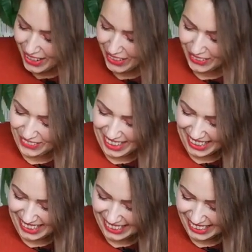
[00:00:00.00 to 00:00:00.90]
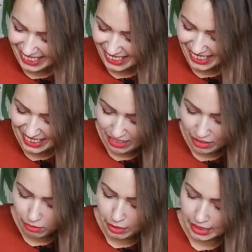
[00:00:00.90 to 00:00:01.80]
Oh man.
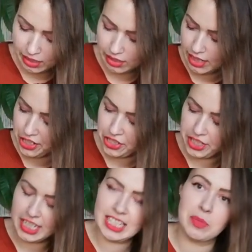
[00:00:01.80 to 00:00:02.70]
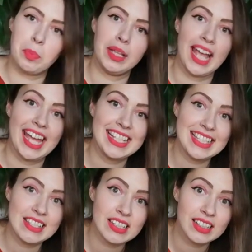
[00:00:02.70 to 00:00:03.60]
Wait, there's six
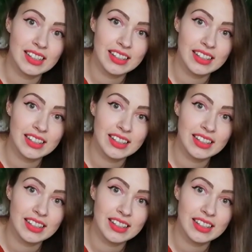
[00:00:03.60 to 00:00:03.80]
plants?